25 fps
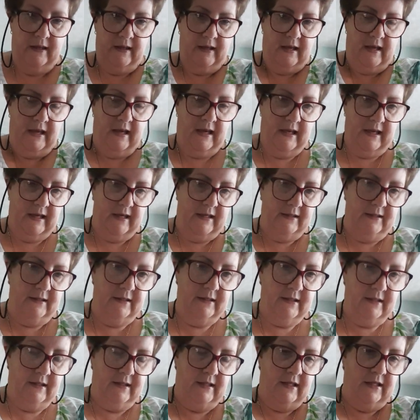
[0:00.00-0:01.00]

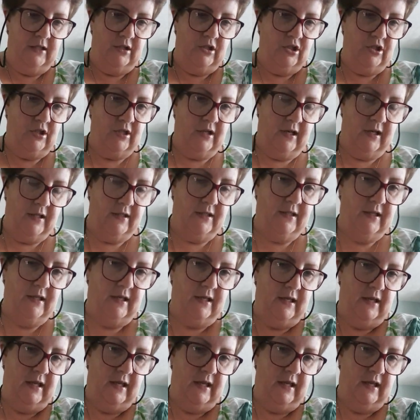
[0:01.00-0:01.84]
and then just cuts it